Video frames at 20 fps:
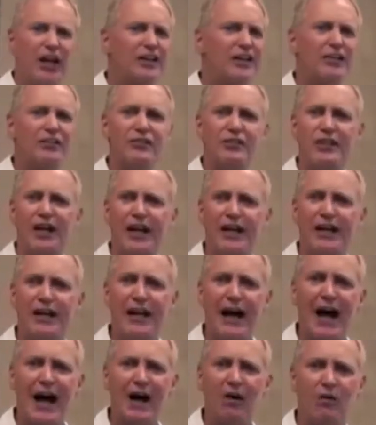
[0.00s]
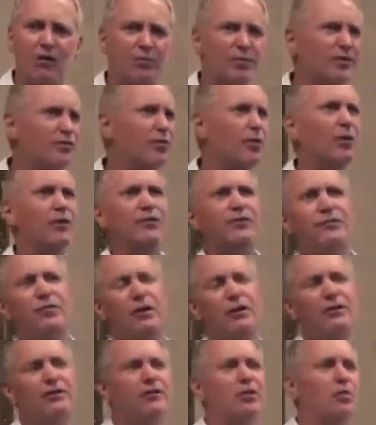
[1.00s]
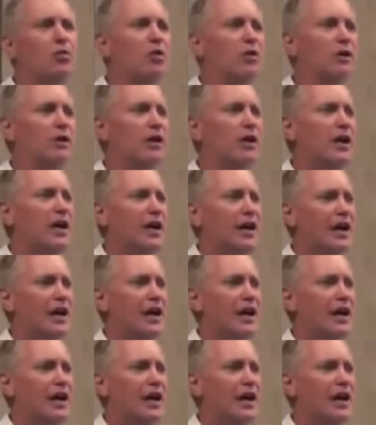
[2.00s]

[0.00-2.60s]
It doesn't take an hour before it starts to work.